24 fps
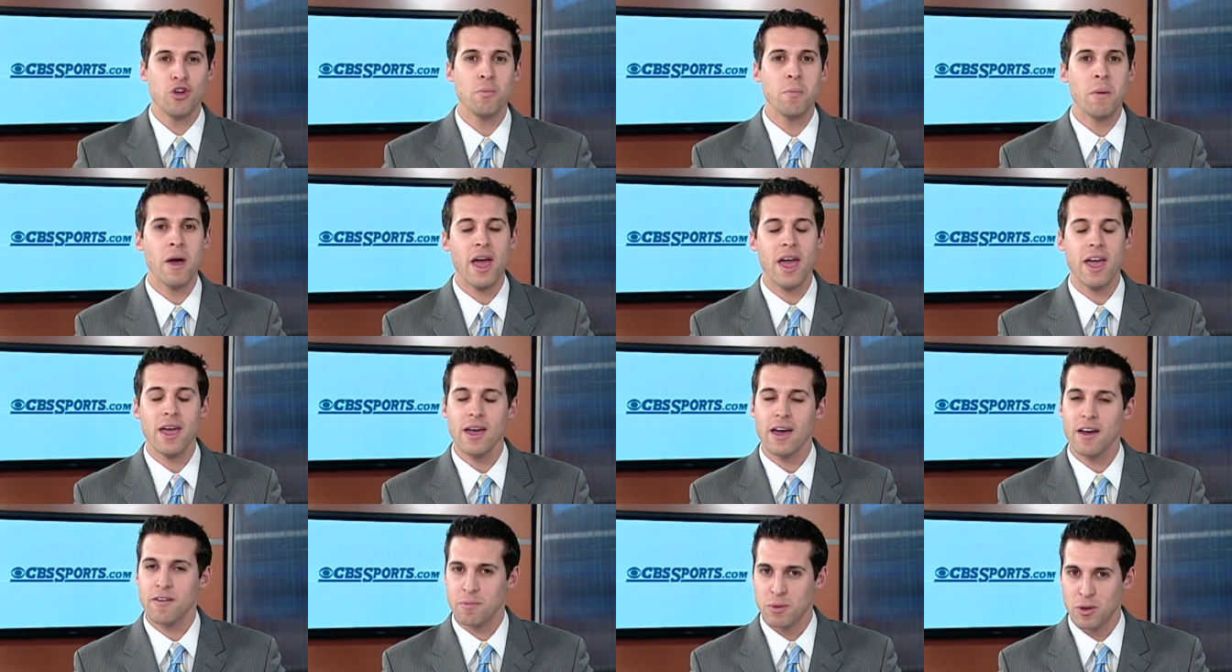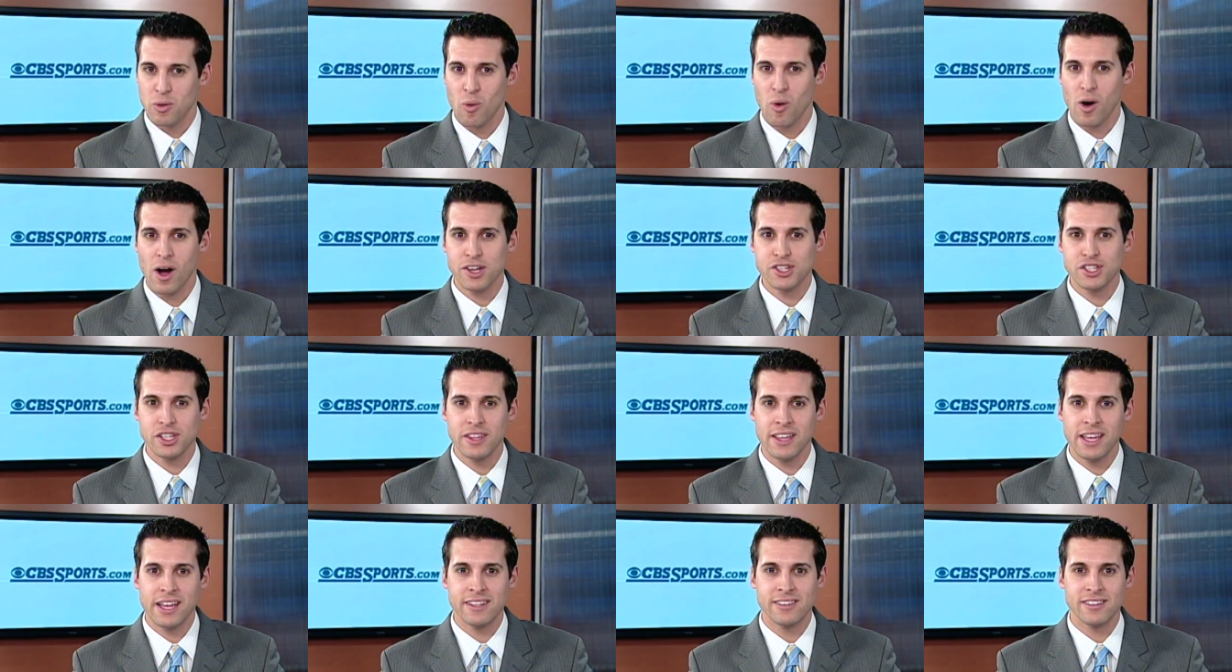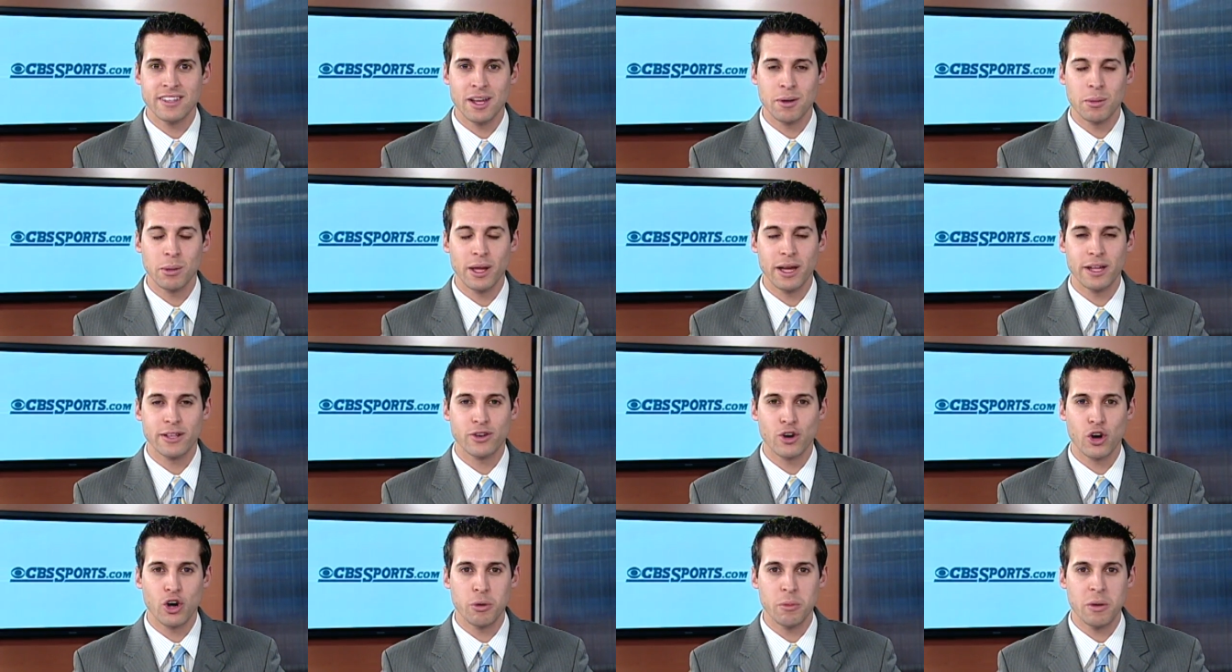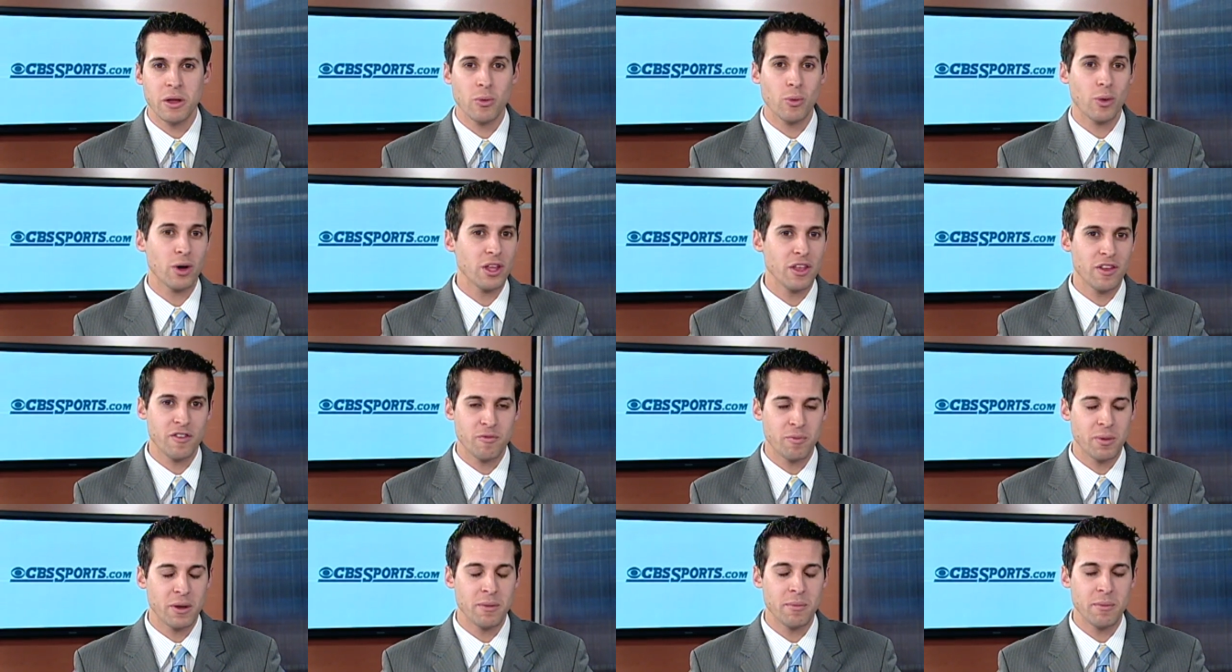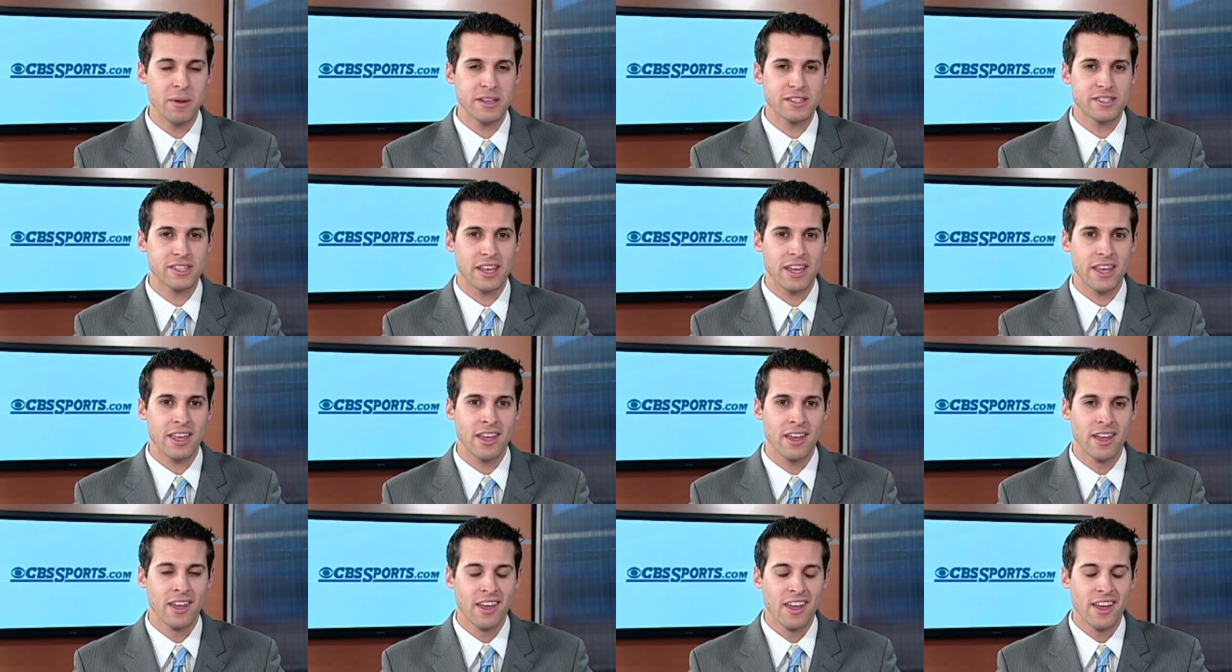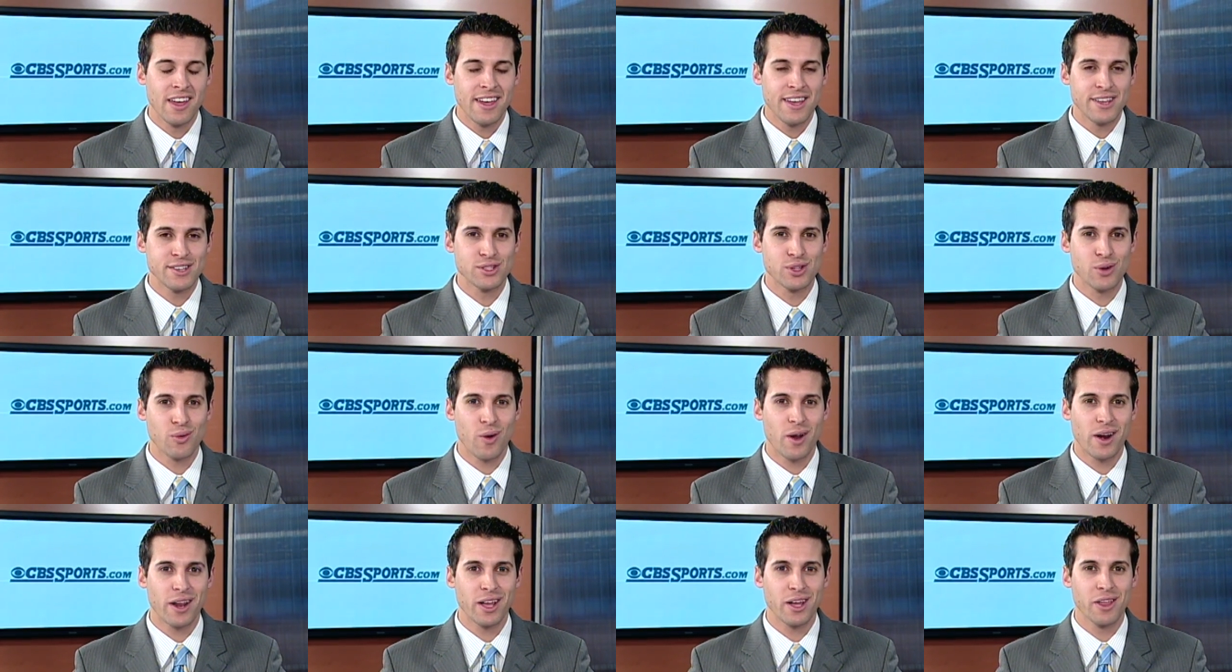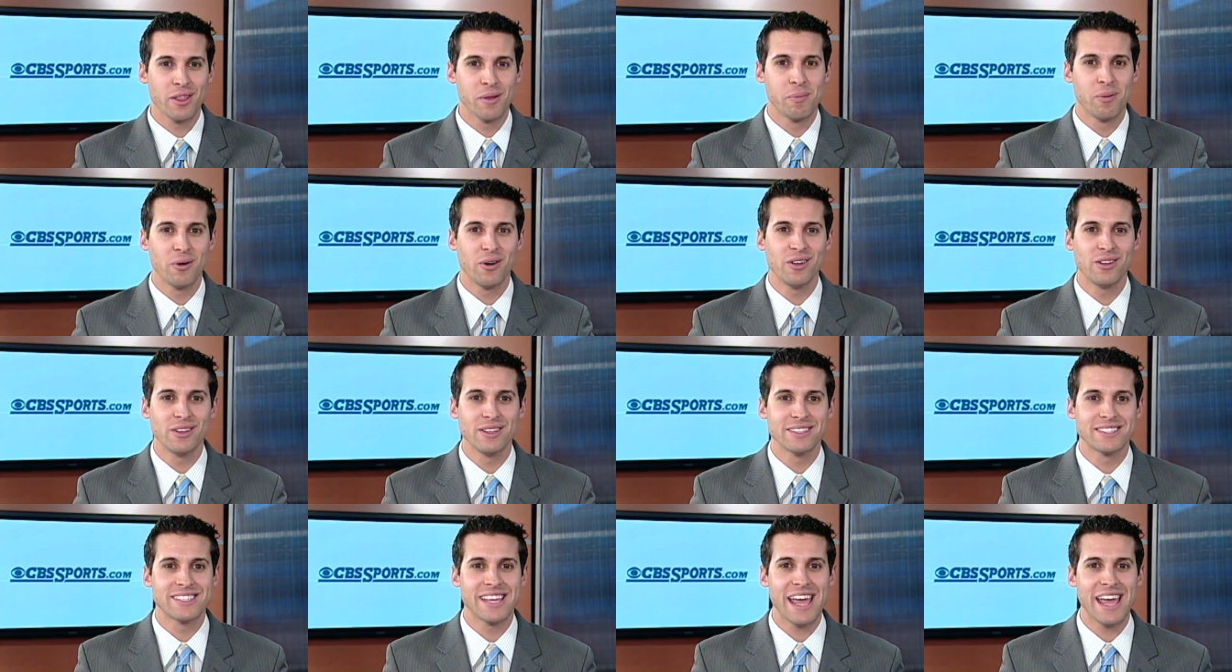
may have been watching the NCAA tournament, what you've been missing is the running of the Bulls.